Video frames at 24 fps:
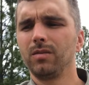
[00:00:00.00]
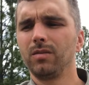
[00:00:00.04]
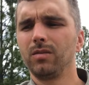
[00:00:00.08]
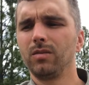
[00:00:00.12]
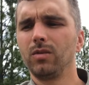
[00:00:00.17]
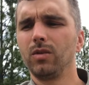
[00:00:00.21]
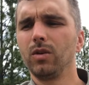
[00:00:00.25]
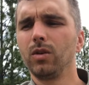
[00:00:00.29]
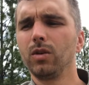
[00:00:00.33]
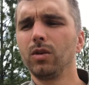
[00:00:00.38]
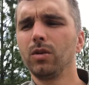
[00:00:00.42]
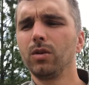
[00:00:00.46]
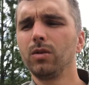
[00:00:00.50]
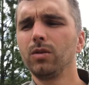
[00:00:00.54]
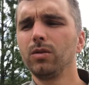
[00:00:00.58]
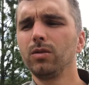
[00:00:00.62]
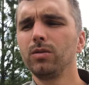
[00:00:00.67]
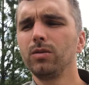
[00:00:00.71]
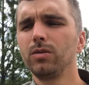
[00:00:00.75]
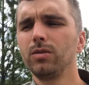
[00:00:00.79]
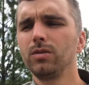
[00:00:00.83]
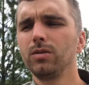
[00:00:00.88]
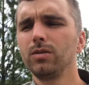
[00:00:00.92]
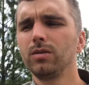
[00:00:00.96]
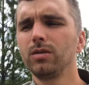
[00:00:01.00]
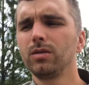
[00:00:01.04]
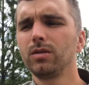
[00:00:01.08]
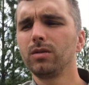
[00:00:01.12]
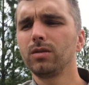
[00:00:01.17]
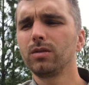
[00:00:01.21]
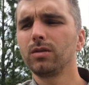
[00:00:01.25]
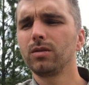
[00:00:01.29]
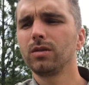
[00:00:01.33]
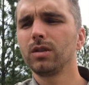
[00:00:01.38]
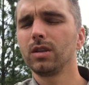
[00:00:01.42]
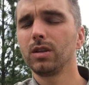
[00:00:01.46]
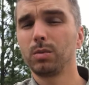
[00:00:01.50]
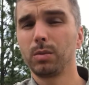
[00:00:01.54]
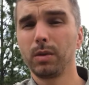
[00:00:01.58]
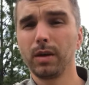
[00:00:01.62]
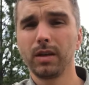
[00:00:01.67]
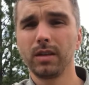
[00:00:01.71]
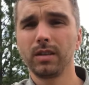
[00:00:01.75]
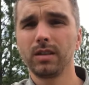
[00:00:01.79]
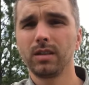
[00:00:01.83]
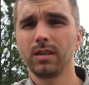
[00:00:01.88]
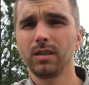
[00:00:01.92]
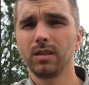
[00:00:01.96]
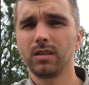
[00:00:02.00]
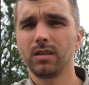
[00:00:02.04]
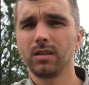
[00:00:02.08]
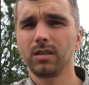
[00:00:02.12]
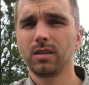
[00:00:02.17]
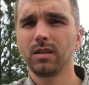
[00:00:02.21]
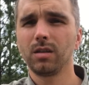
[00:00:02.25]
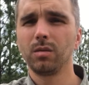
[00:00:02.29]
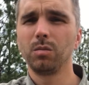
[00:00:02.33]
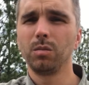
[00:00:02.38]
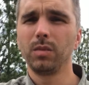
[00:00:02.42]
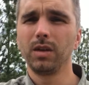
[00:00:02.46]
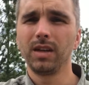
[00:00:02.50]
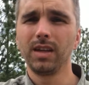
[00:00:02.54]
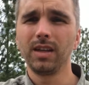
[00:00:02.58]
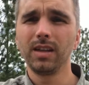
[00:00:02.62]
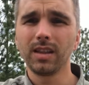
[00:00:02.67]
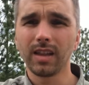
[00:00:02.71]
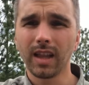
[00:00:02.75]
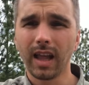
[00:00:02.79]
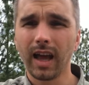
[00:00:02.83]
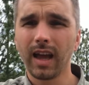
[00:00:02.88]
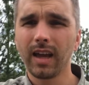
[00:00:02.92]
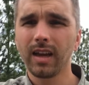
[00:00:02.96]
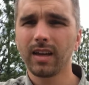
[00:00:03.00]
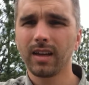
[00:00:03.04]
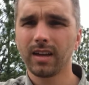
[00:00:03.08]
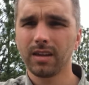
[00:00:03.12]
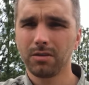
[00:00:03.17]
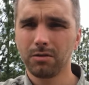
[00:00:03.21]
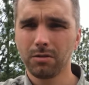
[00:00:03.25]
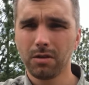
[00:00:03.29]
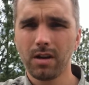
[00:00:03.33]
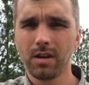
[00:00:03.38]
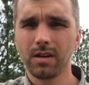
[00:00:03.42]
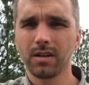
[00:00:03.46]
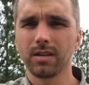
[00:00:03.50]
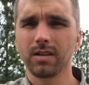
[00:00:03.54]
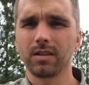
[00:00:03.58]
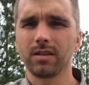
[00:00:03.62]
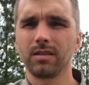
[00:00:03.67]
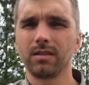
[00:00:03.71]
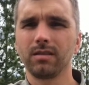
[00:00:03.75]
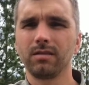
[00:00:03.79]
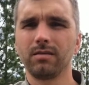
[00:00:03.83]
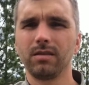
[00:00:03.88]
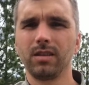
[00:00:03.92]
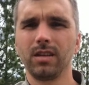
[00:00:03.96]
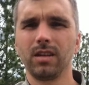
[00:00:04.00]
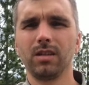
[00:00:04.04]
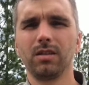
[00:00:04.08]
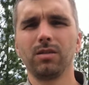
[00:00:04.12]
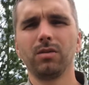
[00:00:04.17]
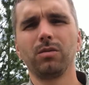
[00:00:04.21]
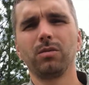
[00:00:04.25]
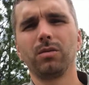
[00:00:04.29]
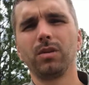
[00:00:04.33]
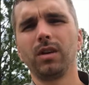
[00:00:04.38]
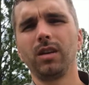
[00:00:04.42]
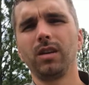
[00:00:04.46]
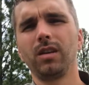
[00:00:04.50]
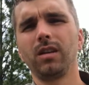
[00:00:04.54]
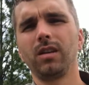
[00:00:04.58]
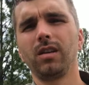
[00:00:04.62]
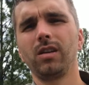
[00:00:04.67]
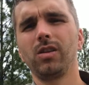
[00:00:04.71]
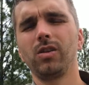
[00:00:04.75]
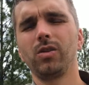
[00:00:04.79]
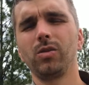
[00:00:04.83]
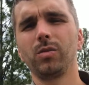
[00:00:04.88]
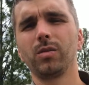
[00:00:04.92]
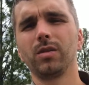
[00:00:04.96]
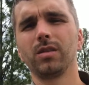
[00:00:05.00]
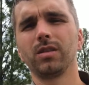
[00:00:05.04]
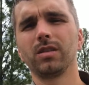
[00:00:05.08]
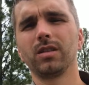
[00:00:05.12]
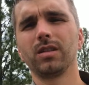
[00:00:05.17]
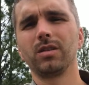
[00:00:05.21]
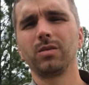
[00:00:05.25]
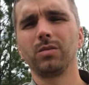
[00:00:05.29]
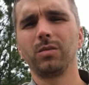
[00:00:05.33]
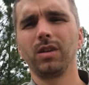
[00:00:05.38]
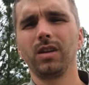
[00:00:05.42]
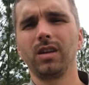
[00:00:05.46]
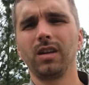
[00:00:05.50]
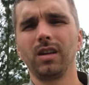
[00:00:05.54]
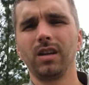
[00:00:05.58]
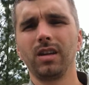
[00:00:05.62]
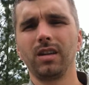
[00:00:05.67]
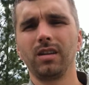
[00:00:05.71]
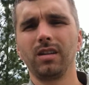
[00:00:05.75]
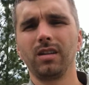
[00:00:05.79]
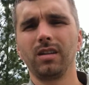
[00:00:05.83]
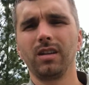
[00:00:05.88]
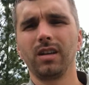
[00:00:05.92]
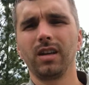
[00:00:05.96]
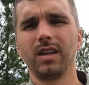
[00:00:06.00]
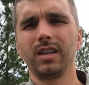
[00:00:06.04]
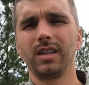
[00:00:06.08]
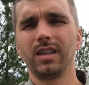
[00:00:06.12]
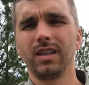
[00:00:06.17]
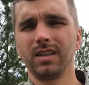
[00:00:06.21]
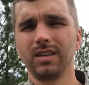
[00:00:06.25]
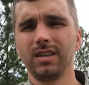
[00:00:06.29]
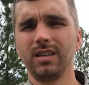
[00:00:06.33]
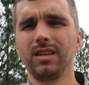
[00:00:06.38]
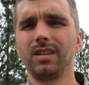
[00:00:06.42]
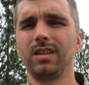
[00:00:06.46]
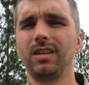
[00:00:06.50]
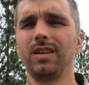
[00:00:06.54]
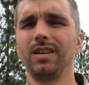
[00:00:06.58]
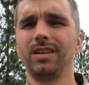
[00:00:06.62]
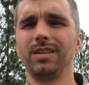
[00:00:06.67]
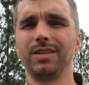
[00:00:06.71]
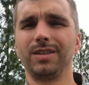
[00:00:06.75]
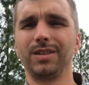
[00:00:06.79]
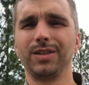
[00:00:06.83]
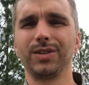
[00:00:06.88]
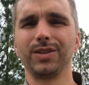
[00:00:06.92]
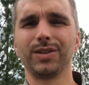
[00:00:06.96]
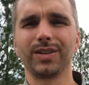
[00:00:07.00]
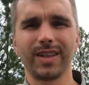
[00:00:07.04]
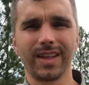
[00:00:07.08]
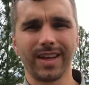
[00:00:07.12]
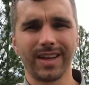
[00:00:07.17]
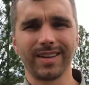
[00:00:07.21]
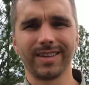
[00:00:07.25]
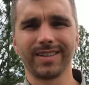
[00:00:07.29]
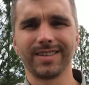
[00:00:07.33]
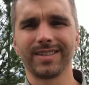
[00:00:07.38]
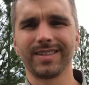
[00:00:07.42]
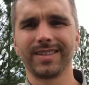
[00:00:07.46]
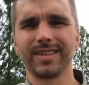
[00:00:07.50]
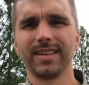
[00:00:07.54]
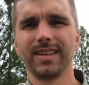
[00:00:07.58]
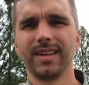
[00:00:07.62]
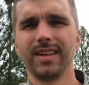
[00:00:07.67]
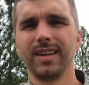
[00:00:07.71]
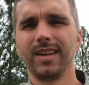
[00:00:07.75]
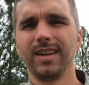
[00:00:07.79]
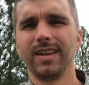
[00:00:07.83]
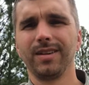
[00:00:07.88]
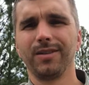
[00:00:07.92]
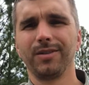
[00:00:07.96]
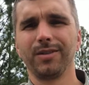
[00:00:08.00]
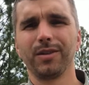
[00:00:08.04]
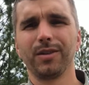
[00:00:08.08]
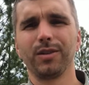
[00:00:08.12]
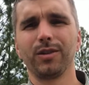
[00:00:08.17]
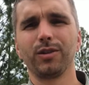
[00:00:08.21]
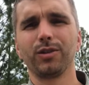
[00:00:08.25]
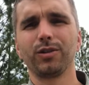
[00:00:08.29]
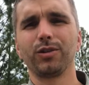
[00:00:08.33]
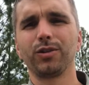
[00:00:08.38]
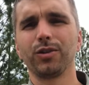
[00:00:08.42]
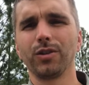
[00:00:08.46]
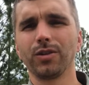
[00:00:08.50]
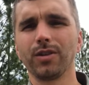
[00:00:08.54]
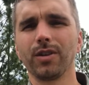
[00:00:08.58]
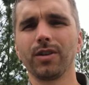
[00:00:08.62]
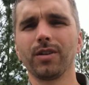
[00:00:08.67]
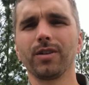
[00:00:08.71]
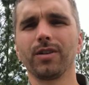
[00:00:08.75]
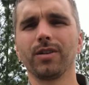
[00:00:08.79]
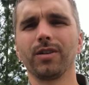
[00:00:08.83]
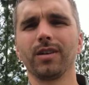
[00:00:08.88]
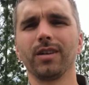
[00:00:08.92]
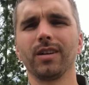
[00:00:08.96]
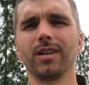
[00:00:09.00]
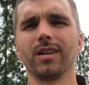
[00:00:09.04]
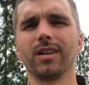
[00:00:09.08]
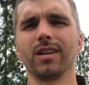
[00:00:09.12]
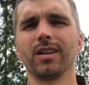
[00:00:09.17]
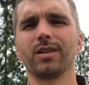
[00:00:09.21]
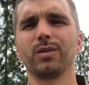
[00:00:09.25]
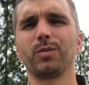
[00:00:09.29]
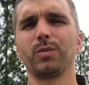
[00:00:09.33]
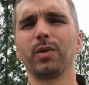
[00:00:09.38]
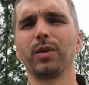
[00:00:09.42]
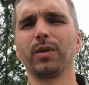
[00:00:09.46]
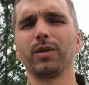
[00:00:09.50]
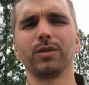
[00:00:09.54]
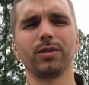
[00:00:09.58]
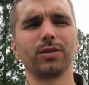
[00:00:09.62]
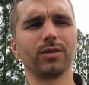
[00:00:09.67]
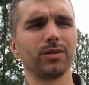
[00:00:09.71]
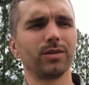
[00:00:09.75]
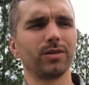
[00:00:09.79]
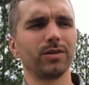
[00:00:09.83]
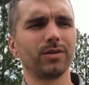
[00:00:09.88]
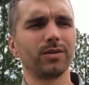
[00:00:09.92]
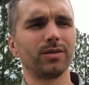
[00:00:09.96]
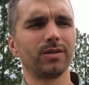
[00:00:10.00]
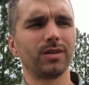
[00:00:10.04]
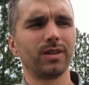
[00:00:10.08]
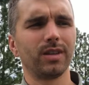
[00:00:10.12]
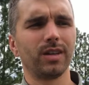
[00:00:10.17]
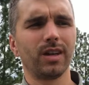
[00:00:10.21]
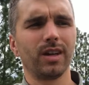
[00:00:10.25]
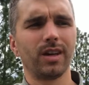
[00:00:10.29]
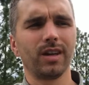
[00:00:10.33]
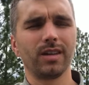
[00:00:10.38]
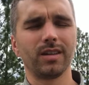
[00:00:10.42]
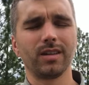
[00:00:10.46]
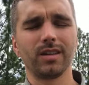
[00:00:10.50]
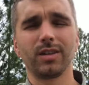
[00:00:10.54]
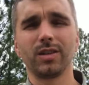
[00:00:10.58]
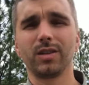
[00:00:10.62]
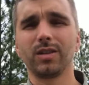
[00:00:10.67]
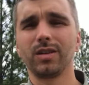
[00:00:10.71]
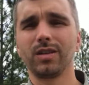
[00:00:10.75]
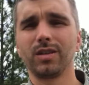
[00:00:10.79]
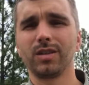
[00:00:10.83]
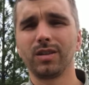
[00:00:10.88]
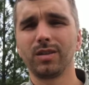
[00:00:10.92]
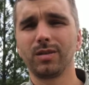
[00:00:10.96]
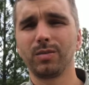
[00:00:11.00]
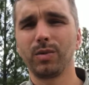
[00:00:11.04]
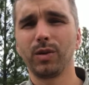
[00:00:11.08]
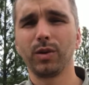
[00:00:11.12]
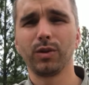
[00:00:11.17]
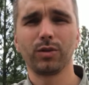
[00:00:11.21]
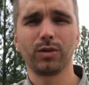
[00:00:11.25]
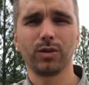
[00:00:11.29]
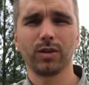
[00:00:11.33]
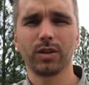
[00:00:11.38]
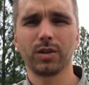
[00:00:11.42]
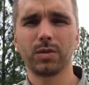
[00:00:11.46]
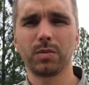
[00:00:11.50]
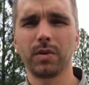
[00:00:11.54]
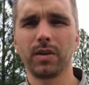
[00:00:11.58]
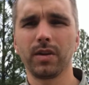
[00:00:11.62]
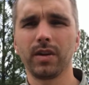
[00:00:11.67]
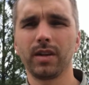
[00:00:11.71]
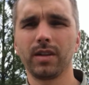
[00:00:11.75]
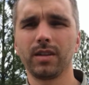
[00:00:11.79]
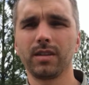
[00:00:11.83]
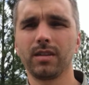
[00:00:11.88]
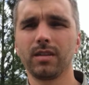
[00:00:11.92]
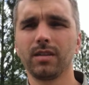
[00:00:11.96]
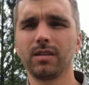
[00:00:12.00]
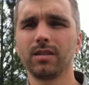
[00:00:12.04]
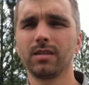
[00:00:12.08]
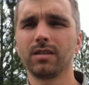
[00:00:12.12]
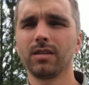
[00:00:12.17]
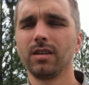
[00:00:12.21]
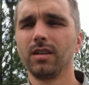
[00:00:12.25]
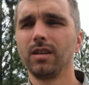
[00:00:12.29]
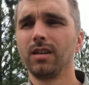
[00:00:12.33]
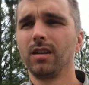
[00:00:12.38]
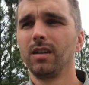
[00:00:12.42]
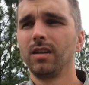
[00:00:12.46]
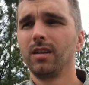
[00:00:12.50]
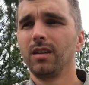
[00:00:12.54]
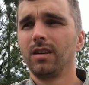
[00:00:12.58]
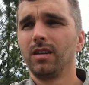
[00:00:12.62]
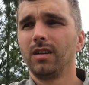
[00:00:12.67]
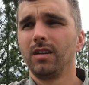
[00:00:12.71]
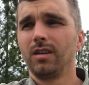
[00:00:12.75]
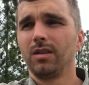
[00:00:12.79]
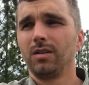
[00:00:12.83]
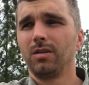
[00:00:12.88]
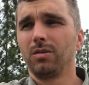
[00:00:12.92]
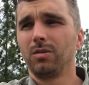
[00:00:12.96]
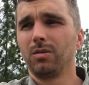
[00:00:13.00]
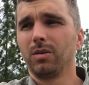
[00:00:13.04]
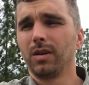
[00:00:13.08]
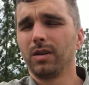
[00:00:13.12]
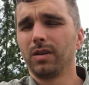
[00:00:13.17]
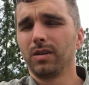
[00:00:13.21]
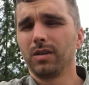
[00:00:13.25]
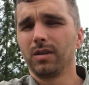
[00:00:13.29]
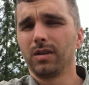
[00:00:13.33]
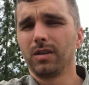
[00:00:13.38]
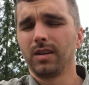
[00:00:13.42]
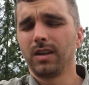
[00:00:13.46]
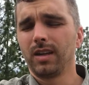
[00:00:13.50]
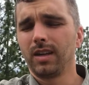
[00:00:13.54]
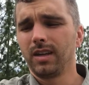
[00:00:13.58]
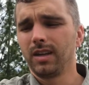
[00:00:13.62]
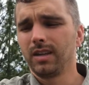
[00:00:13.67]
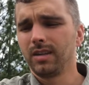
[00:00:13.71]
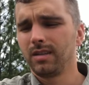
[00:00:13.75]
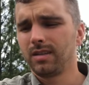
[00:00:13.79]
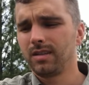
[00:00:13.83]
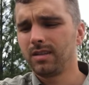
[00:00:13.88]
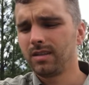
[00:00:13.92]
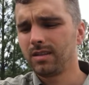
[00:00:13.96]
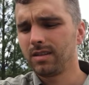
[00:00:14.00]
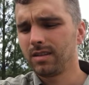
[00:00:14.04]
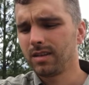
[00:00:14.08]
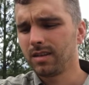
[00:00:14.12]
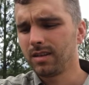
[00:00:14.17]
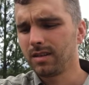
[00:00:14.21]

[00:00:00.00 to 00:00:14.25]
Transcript: those experiences can be like a drug. You know, we humans, we get addicted to things, whether it's sugar or spiritual experiences, whether it's,